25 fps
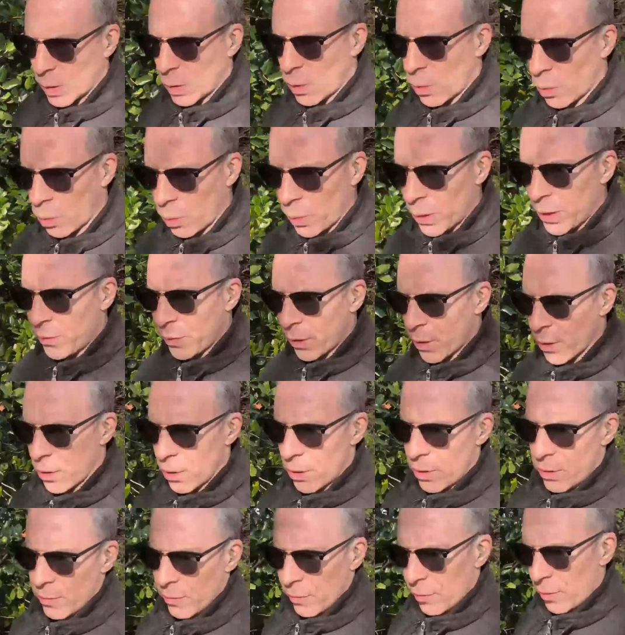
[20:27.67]
we've
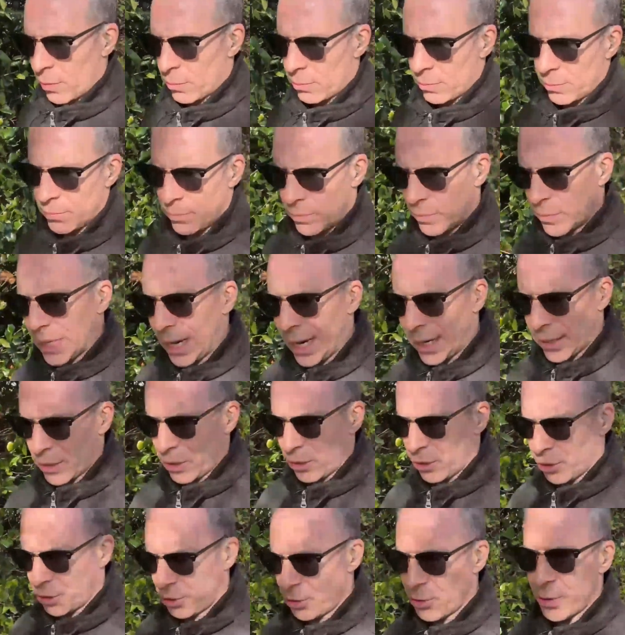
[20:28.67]
heard from Dr.
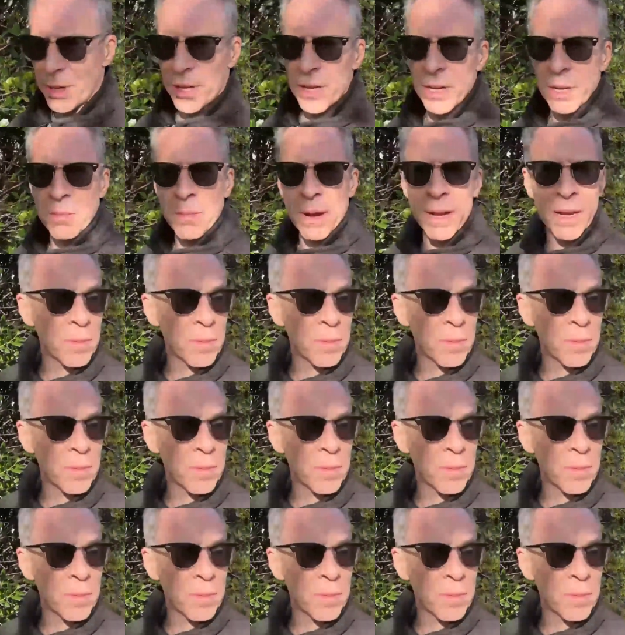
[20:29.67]
Judy and many,